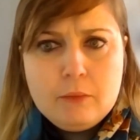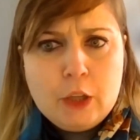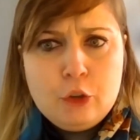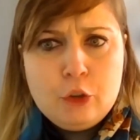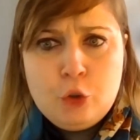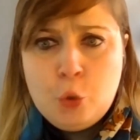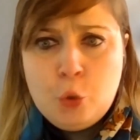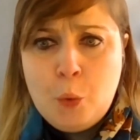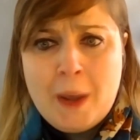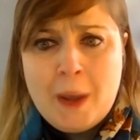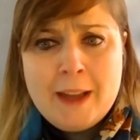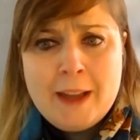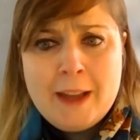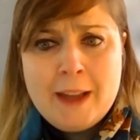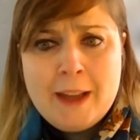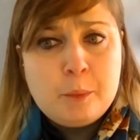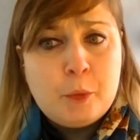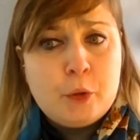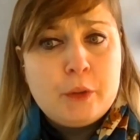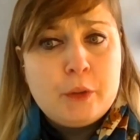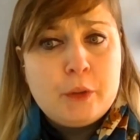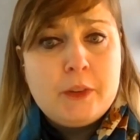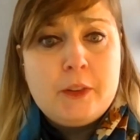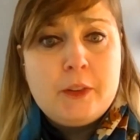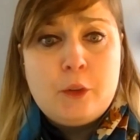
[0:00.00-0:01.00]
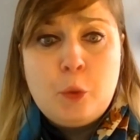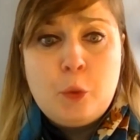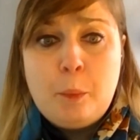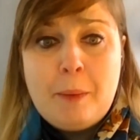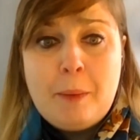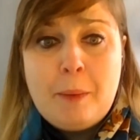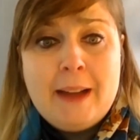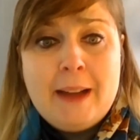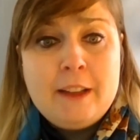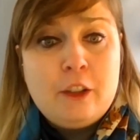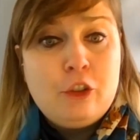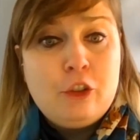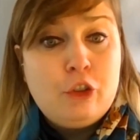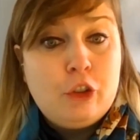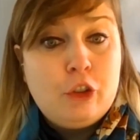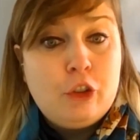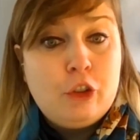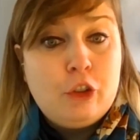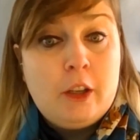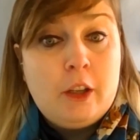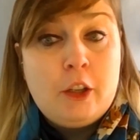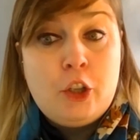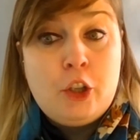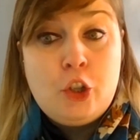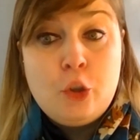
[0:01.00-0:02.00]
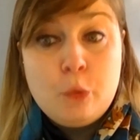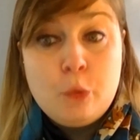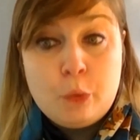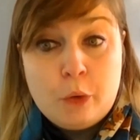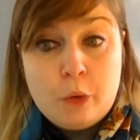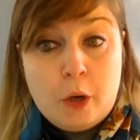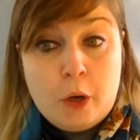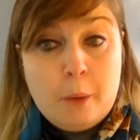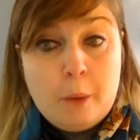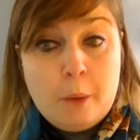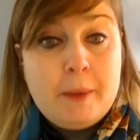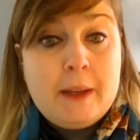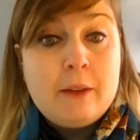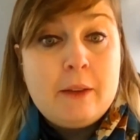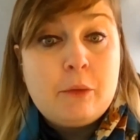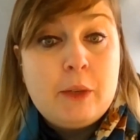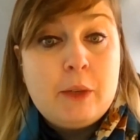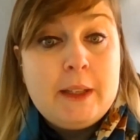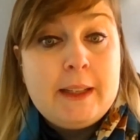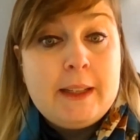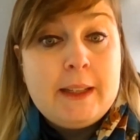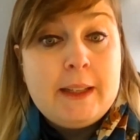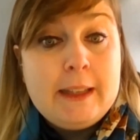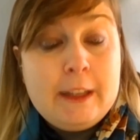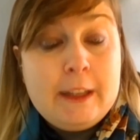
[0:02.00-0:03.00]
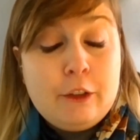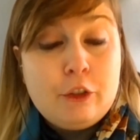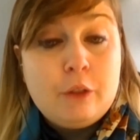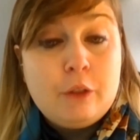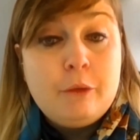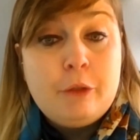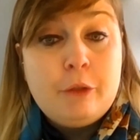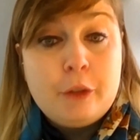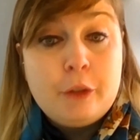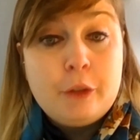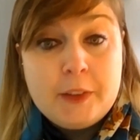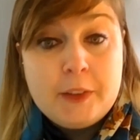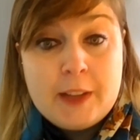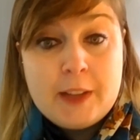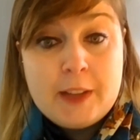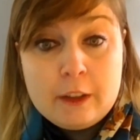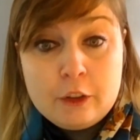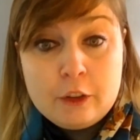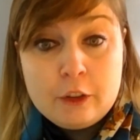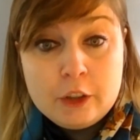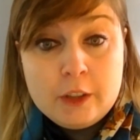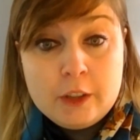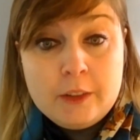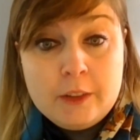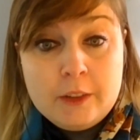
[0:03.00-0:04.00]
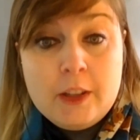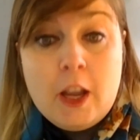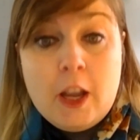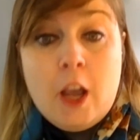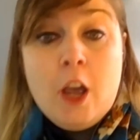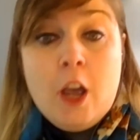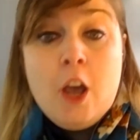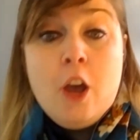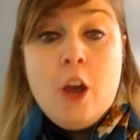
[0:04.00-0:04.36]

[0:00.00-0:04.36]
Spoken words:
to exports to punish Europe in retaliation for sanctions,